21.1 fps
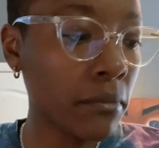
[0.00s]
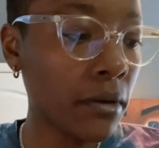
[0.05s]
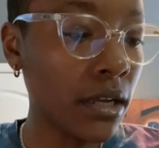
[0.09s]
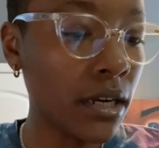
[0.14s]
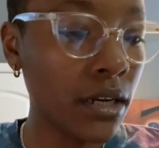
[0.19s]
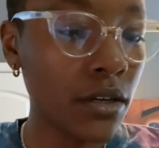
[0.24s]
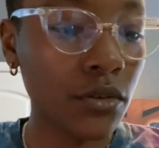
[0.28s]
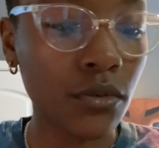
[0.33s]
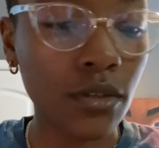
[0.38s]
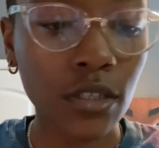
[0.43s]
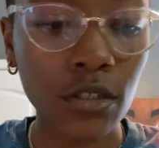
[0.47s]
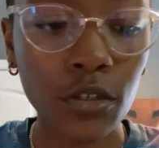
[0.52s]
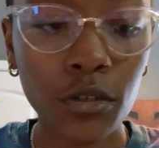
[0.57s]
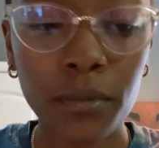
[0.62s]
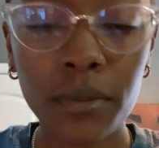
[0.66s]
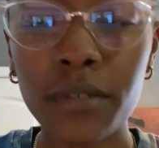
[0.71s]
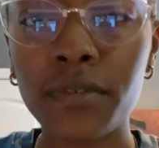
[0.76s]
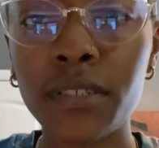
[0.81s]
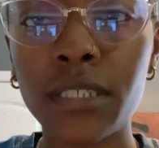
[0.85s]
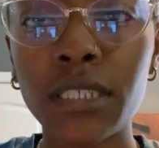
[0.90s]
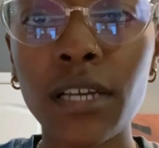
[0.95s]
gonna do a little
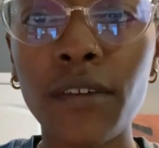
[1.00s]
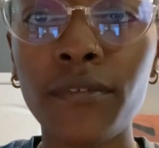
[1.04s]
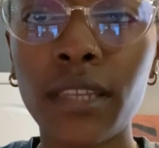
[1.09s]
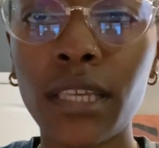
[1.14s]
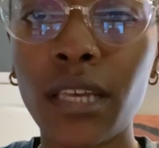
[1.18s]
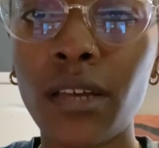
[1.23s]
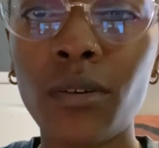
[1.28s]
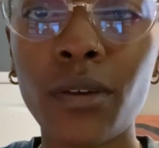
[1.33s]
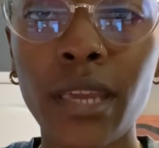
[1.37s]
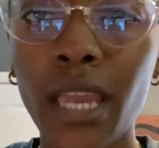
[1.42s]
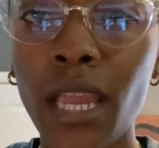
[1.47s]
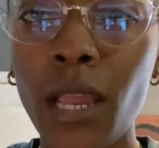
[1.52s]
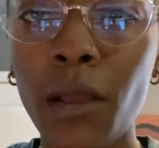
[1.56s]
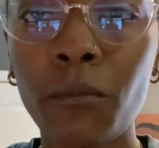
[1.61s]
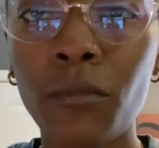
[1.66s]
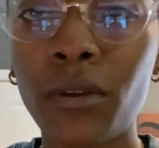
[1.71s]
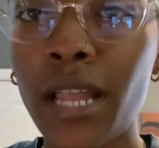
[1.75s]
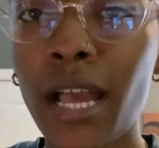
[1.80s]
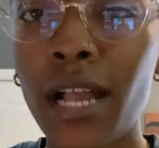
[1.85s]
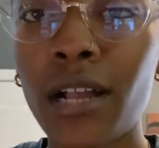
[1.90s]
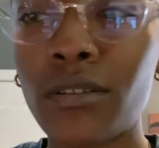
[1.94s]
bit of shuffling on
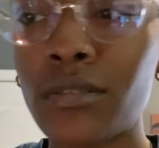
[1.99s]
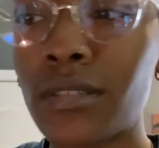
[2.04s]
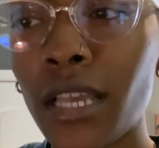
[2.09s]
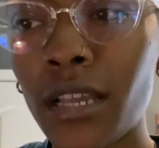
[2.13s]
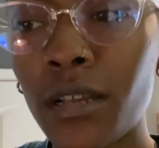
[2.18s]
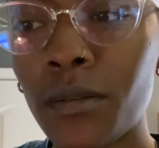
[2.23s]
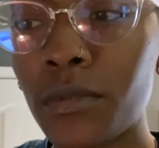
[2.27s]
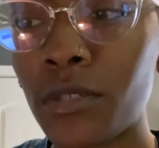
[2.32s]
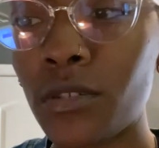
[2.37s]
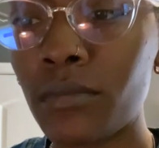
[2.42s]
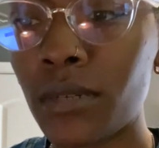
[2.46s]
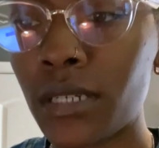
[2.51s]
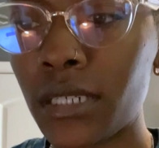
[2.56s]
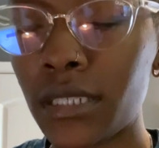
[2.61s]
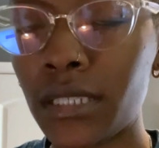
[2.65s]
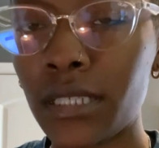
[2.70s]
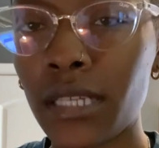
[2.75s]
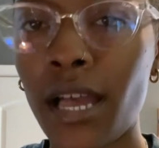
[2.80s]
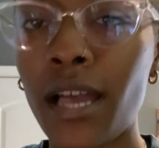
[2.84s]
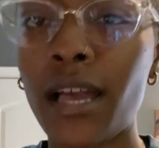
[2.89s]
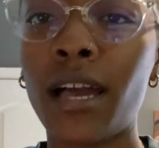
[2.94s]
camera. Not gonna take up too much
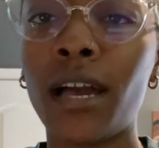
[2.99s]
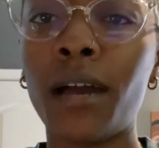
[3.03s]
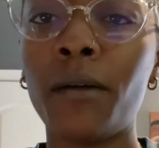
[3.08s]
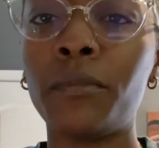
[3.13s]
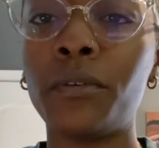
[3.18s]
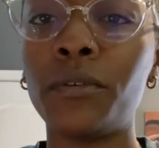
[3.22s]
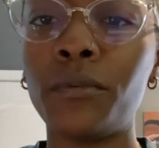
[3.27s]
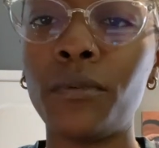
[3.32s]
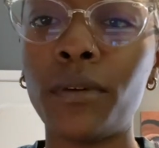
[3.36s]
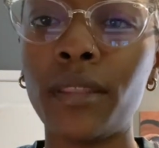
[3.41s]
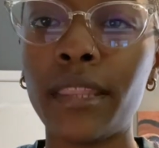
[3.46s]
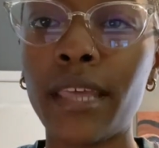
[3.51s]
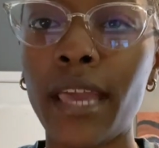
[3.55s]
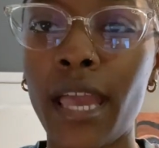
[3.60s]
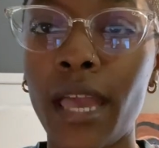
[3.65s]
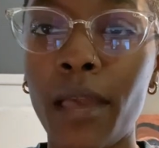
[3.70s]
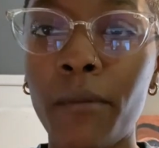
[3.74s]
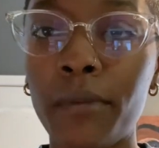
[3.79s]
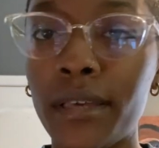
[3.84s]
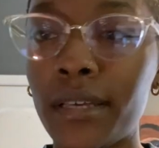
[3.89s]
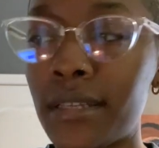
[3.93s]
time doing
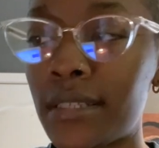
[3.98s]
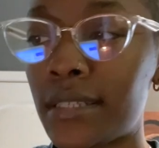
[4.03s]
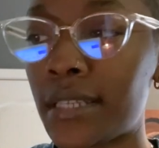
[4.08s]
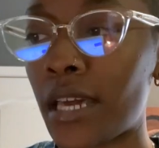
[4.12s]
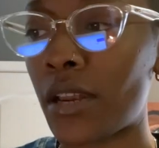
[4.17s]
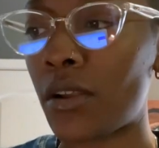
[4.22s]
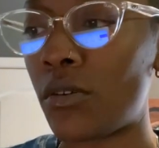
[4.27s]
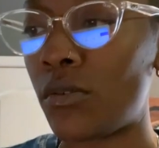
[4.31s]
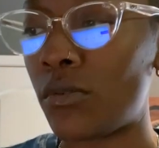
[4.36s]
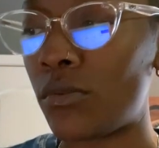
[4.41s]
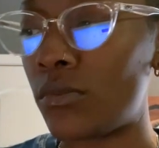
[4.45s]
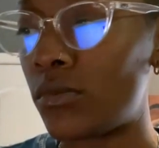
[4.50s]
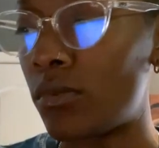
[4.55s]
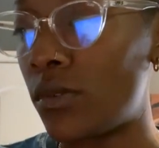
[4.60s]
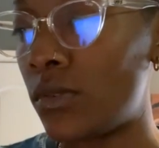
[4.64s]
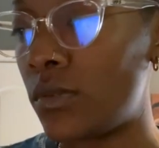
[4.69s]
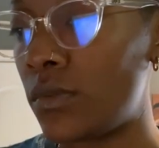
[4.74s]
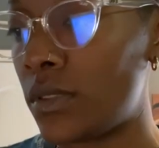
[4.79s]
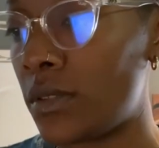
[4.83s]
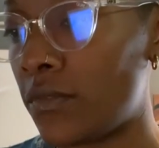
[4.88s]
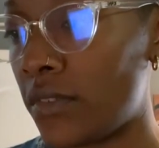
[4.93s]
that because I don't
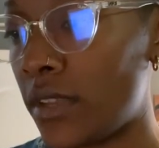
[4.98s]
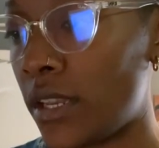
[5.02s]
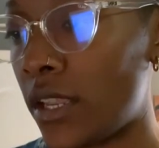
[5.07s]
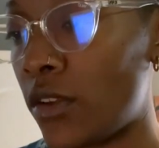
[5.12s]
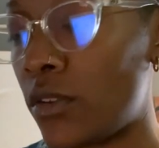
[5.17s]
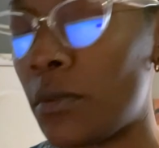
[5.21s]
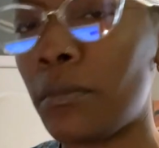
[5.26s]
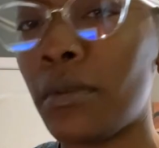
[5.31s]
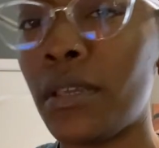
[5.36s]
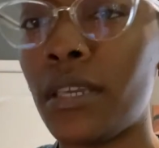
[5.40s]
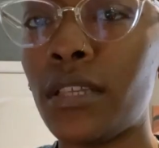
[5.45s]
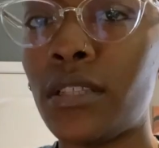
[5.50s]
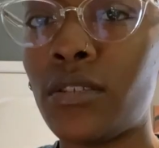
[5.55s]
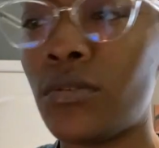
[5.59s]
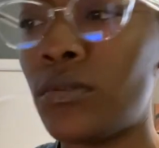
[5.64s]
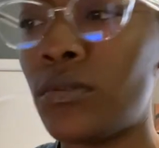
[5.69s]
want the video to be too